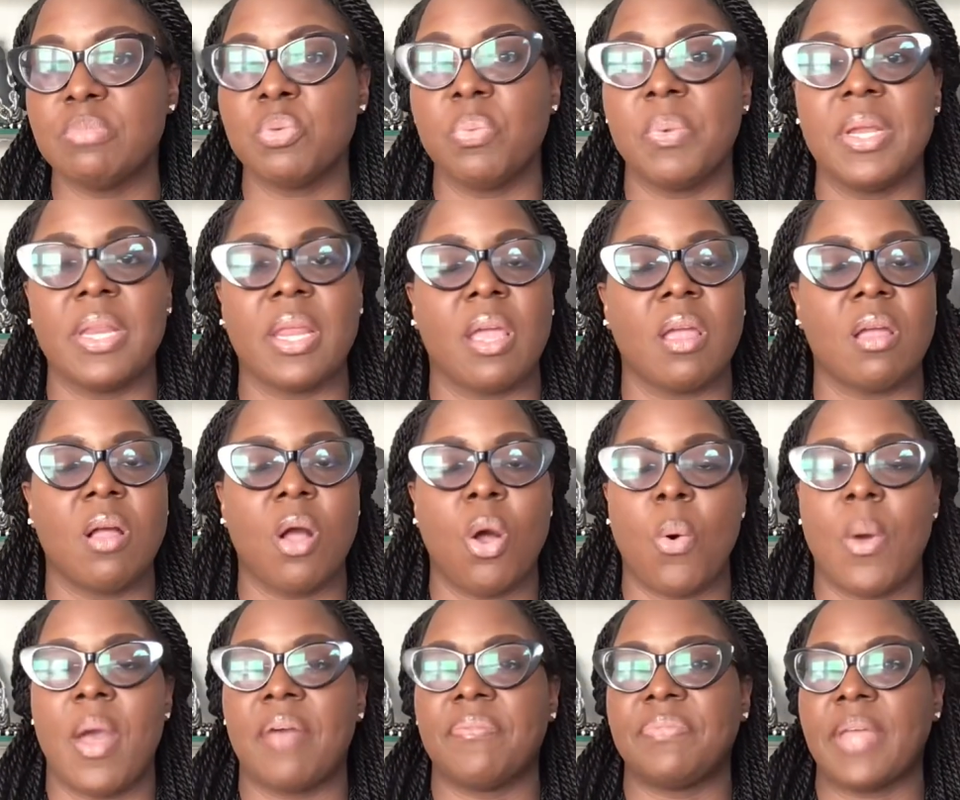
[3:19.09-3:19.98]
We didn't
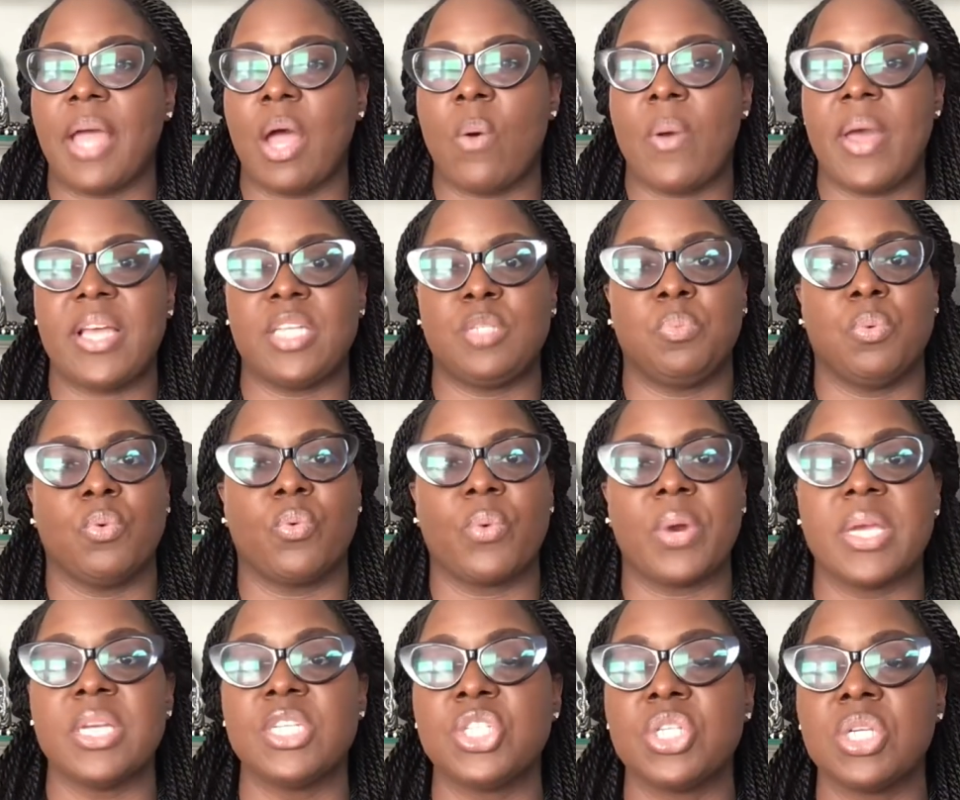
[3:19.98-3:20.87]
go after our
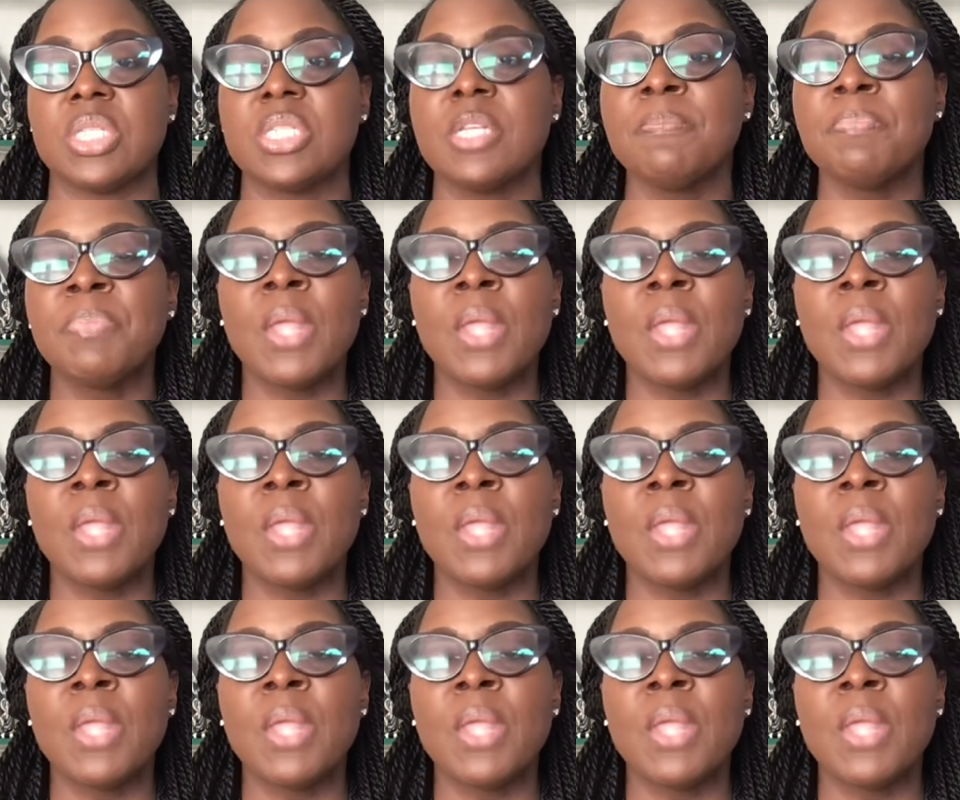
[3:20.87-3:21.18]
aspirations.